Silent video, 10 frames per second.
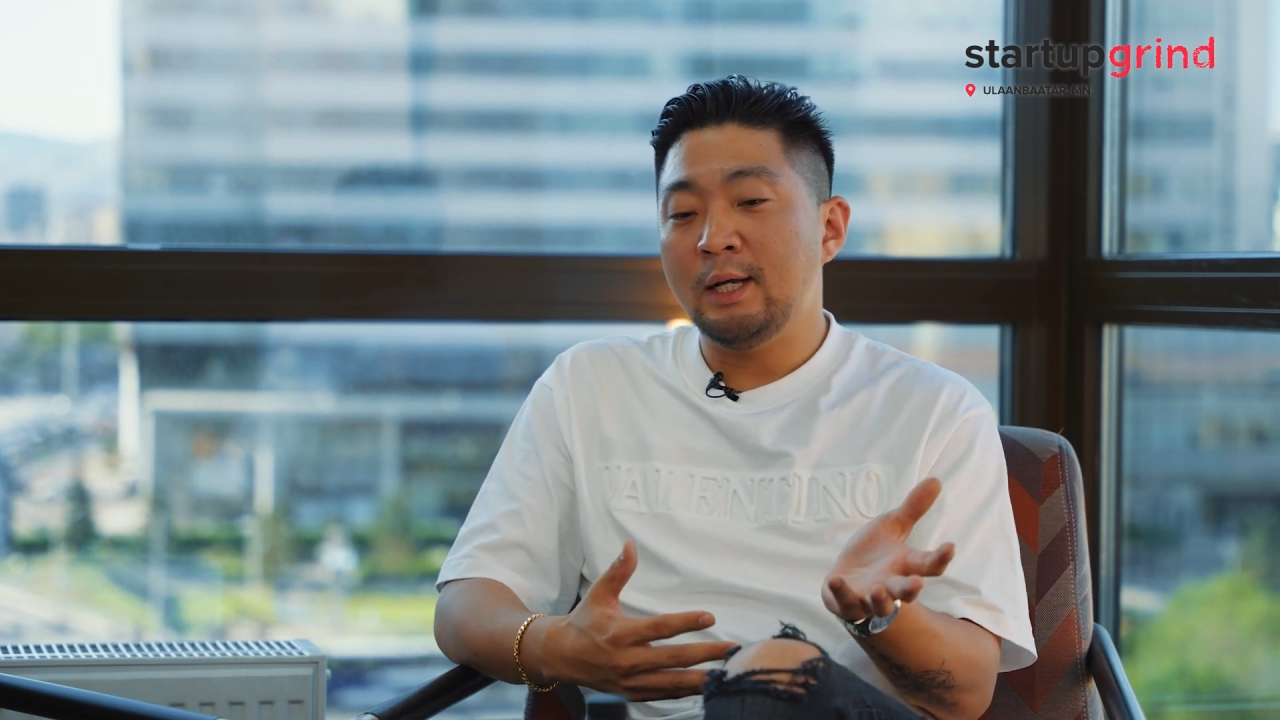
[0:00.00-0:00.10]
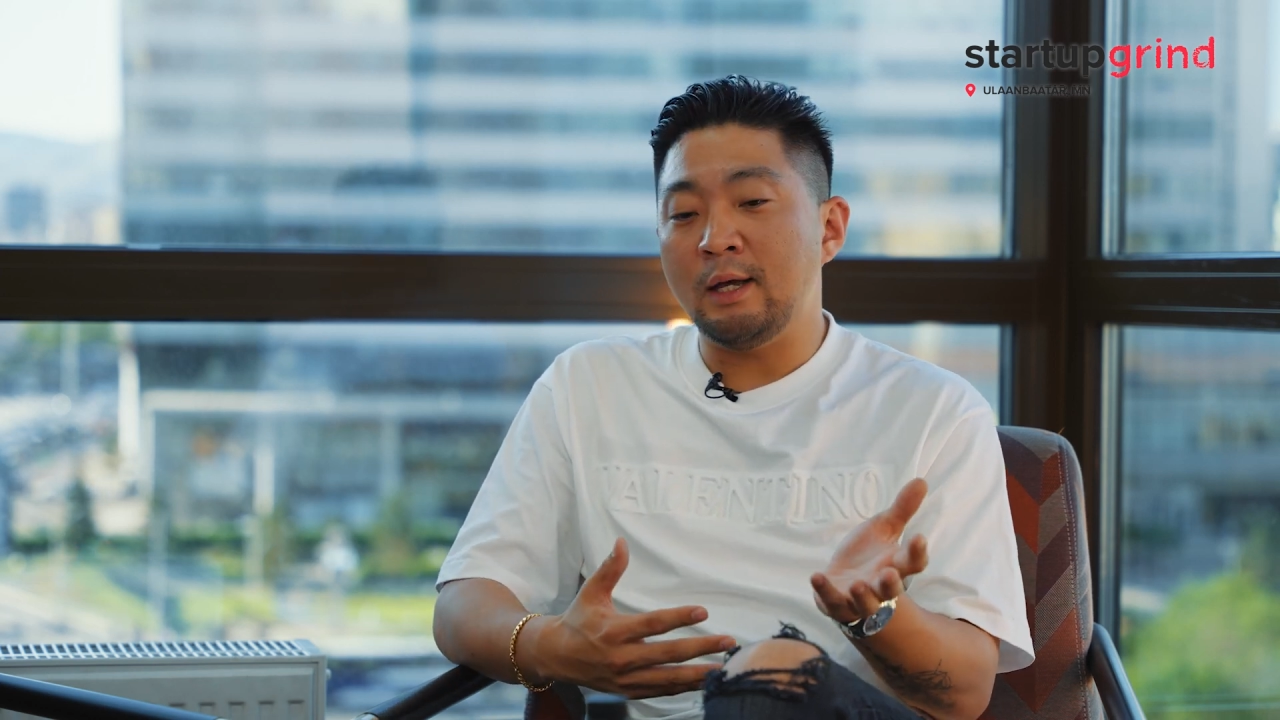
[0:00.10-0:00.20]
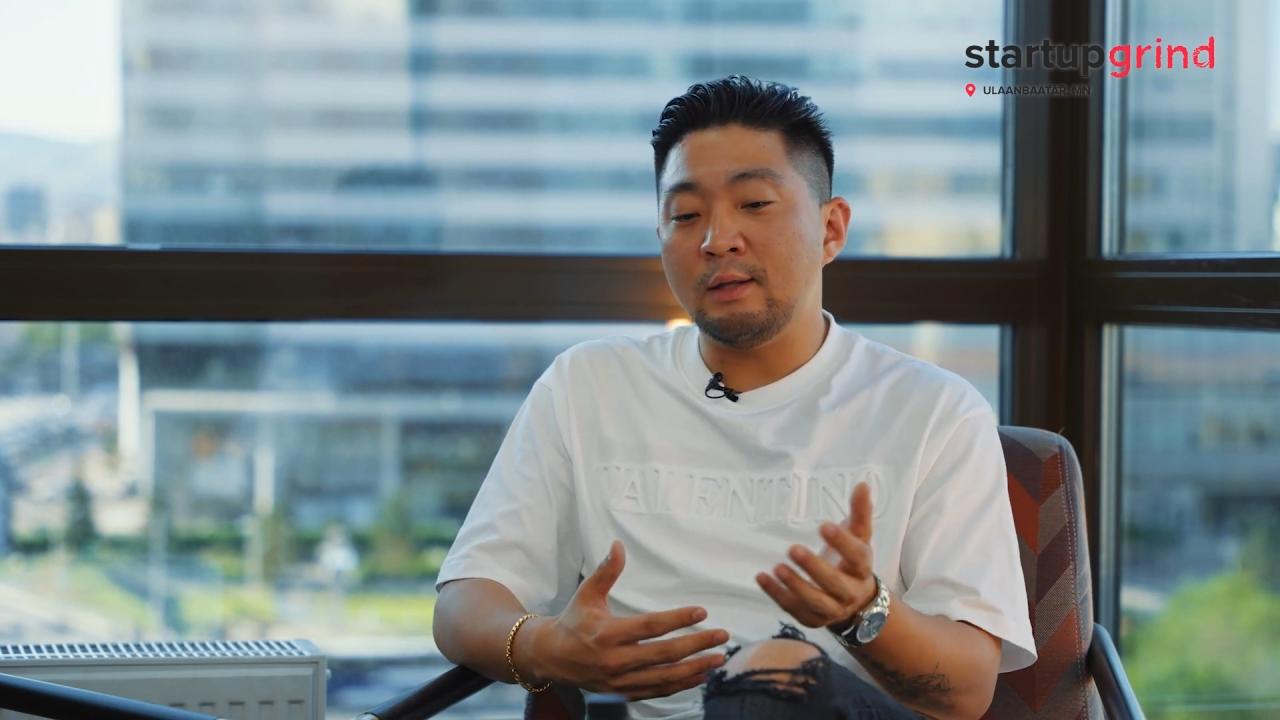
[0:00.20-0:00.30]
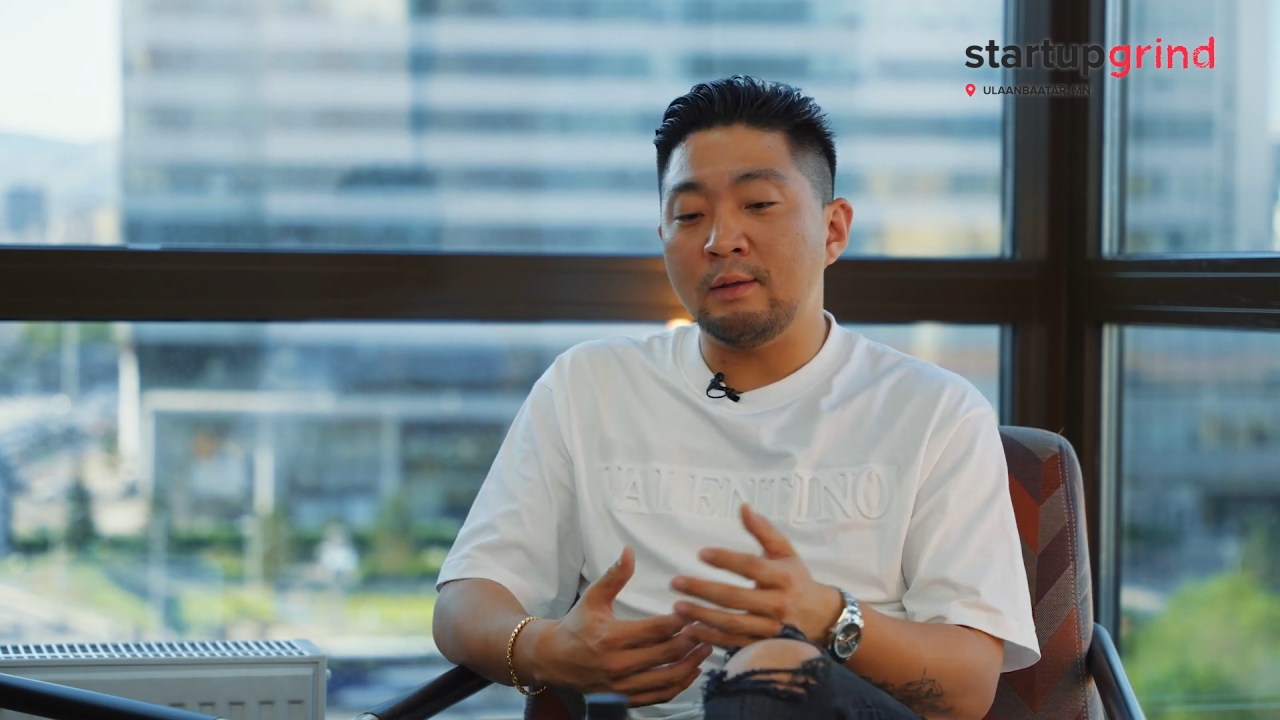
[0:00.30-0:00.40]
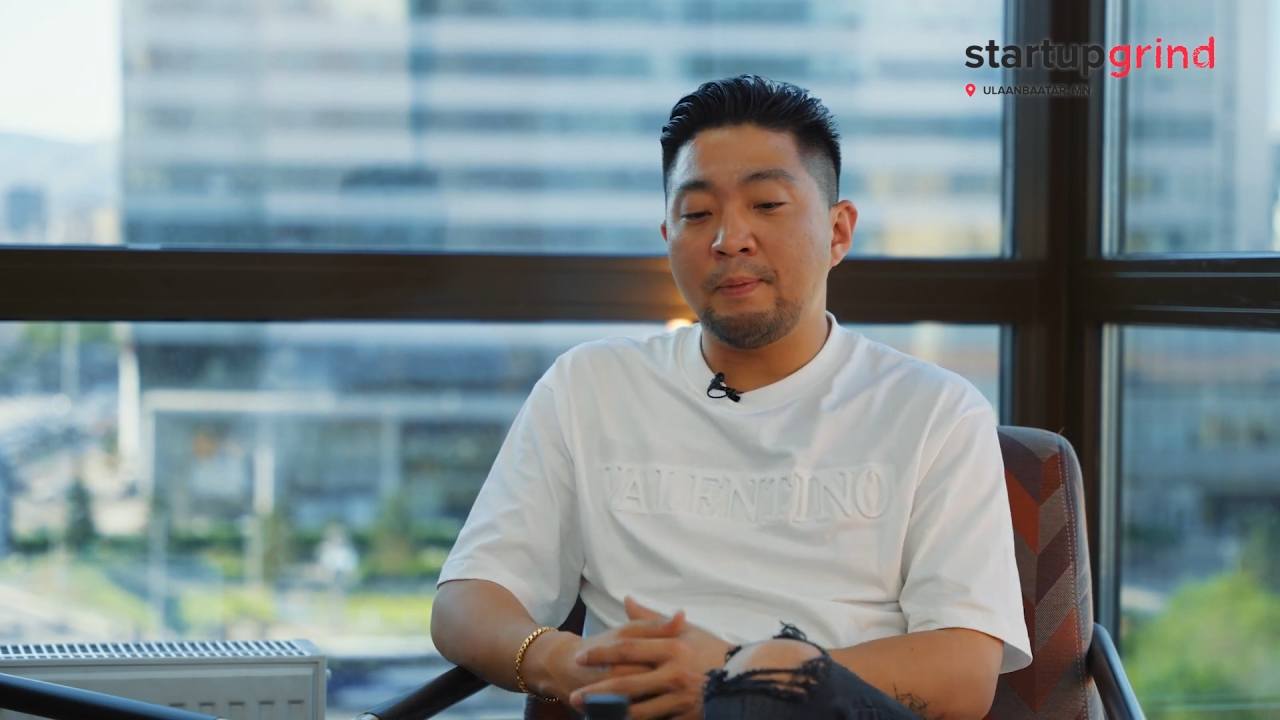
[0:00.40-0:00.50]

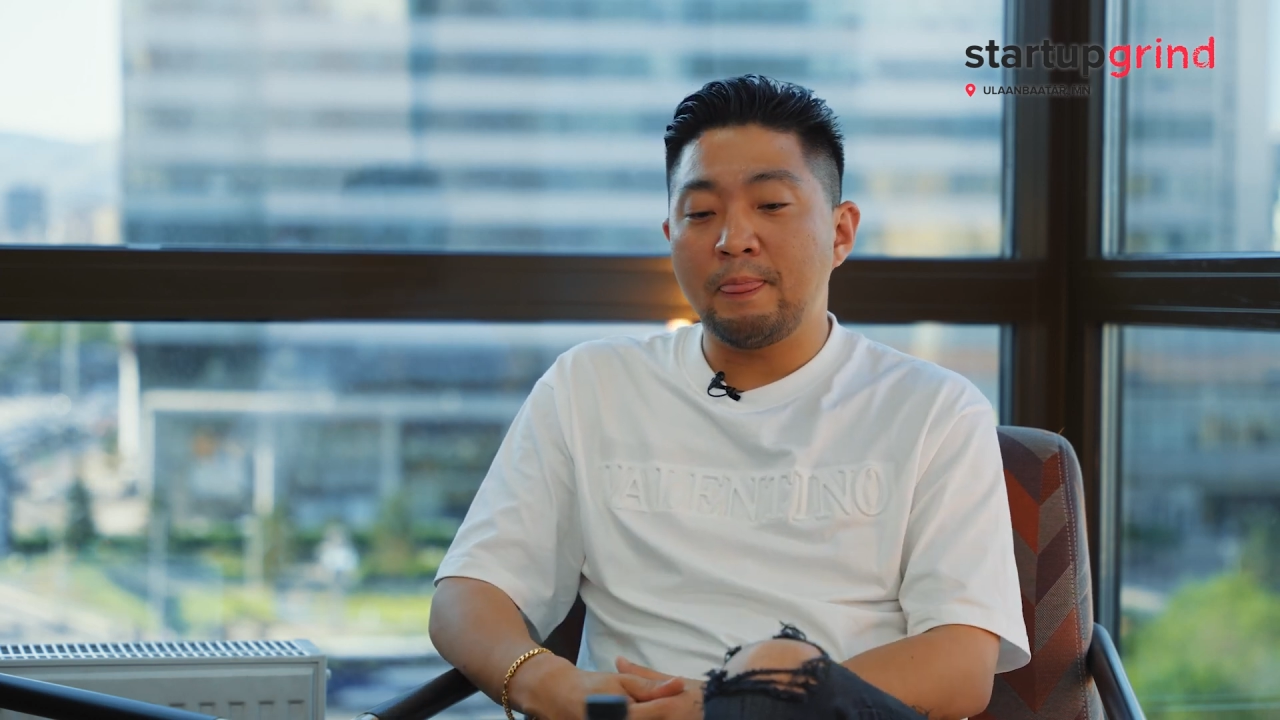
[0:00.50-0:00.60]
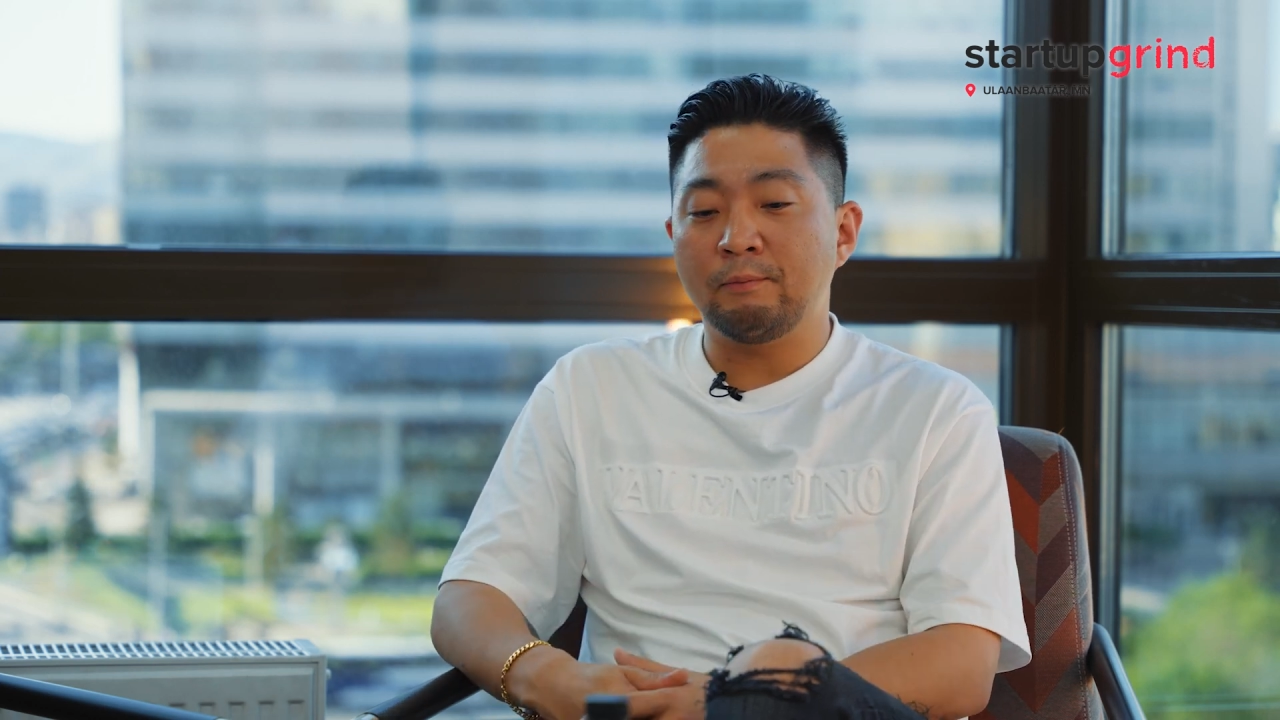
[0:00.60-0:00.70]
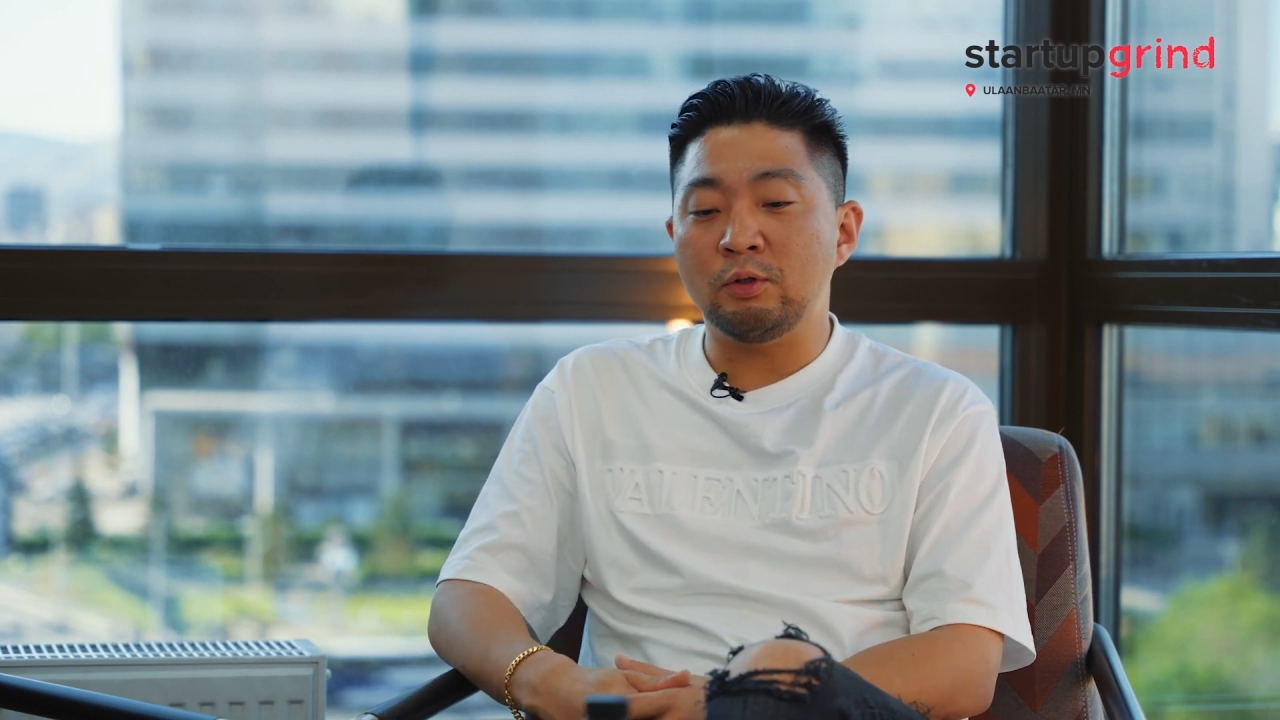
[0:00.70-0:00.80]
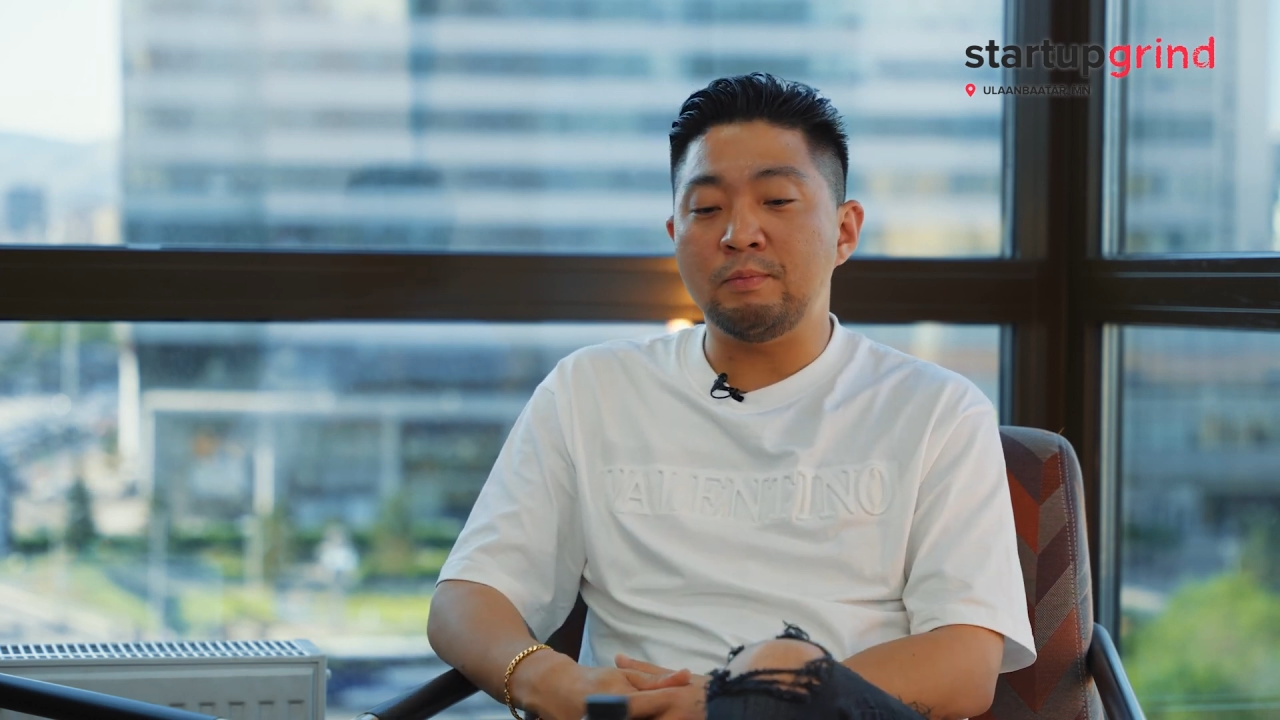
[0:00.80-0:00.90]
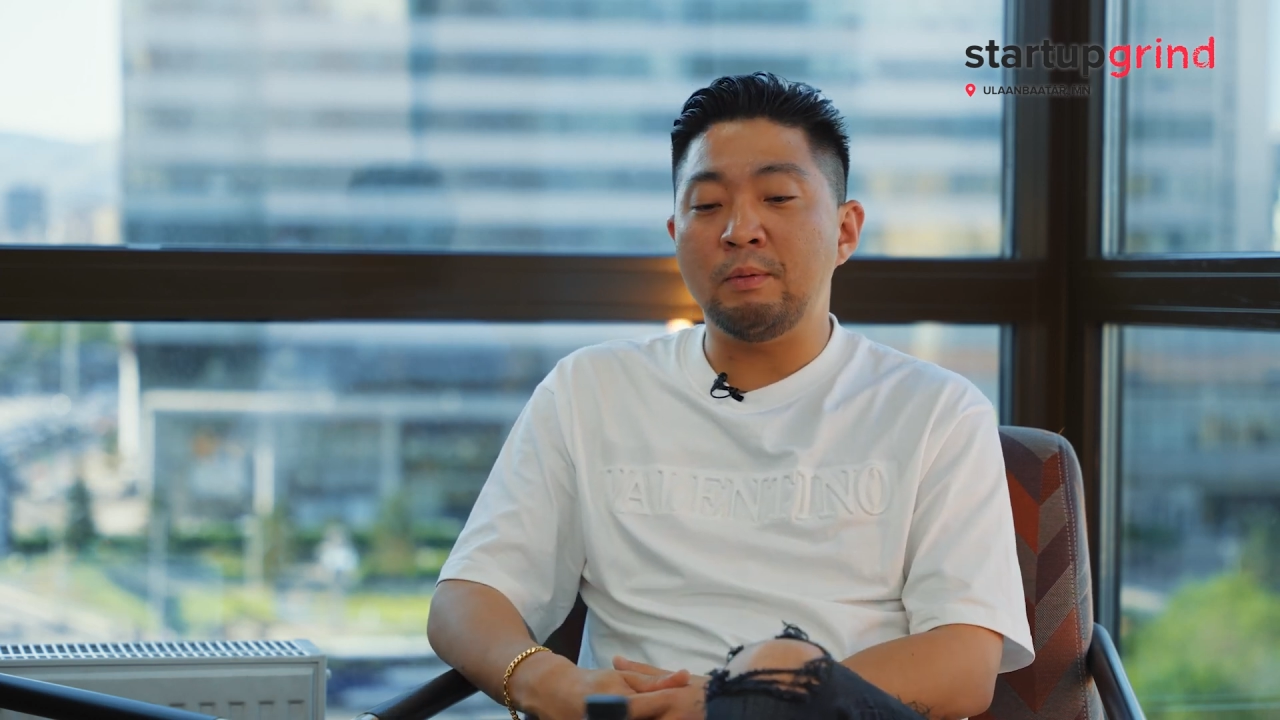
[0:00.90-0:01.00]
And to be